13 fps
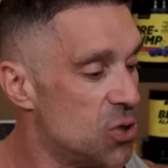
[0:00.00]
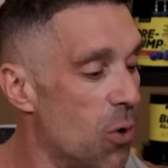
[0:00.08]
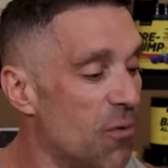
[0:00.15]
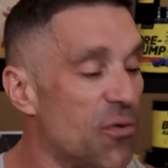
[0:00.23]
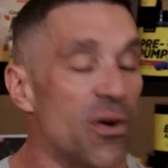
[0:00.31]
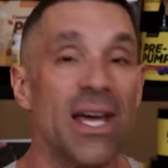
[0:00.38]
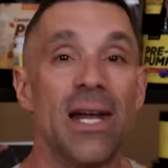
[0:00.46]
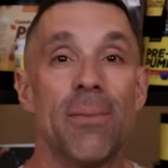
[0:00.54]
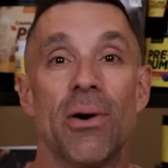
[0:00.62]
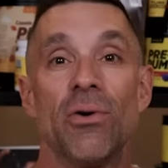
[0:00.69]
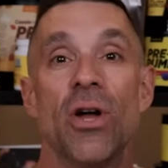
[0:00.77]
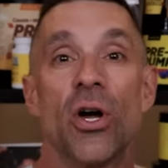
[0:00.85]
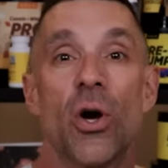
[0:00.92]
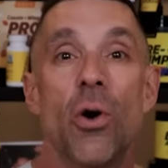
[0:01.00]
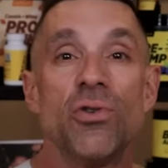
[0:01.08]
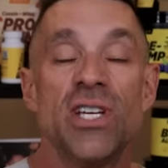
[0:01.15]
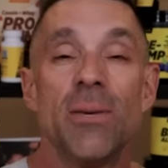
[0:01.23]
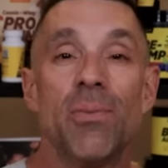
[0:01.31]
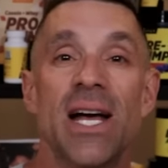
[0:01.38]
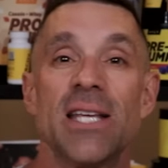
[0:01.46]
Don't forget about
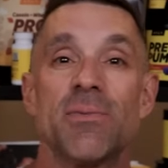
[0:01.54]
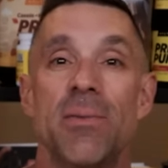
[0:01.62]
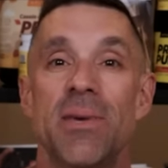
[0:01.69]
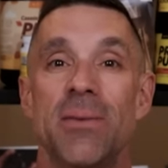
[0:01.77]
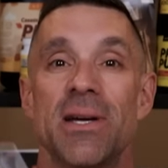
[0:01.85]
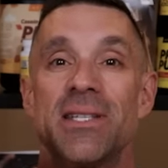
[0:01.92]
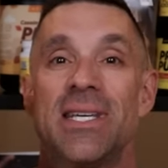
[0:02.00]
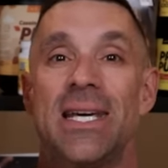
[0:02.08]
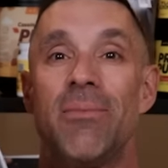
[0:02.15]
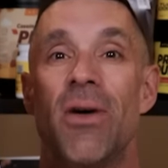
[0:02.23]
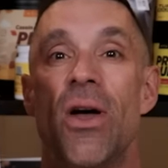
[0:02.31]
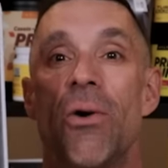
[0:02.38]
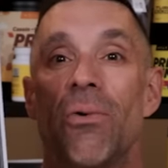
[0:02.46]
coaching plans by me and my team.